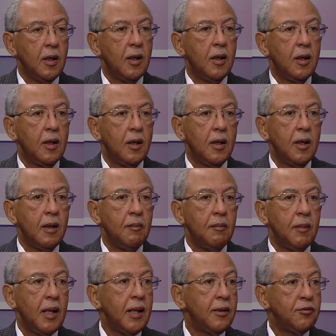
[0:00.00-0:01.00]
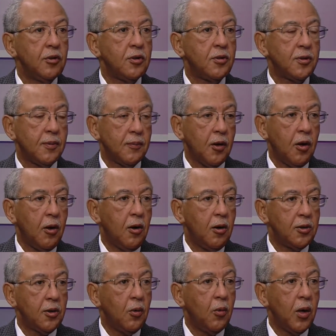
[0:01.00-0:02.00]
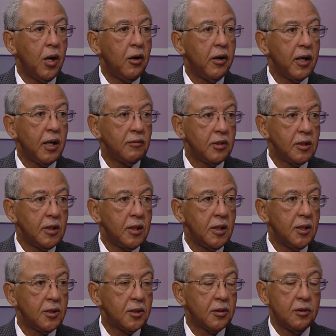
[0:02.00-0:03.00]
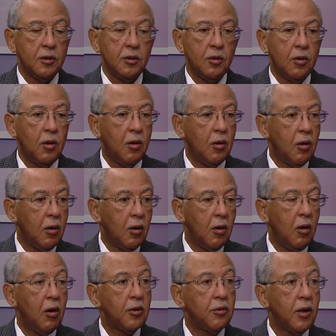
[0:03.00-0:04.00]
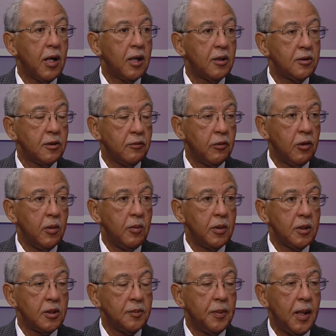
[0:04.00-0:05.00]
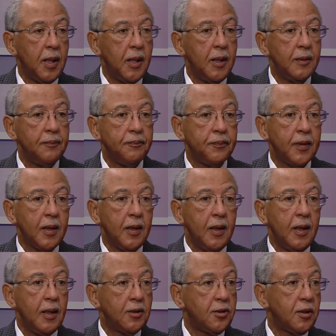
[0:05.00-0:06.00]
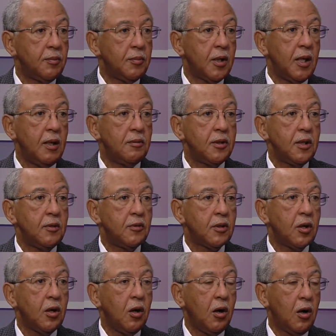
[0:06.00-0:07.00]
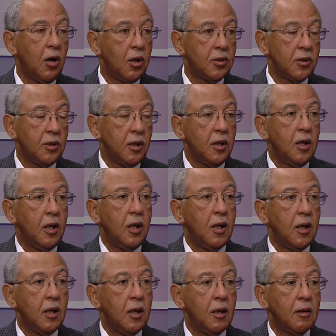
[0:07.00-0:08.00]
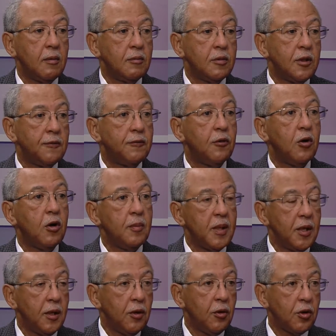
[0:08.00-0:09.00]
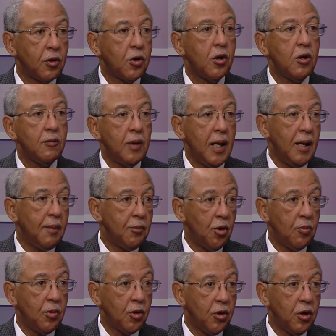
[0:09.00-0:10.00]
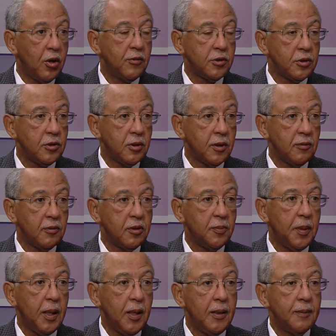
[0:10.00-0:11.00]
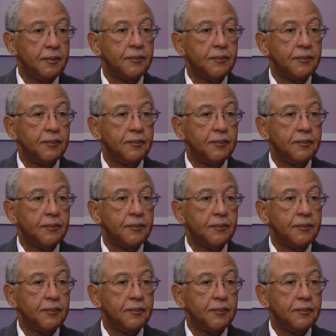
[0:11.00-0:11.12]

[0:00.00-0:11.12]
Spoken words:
It may just cause a wearing of the disc or arthritis to form in the spine, and sometimes even cause deformity or abnormal curvatures of the spine.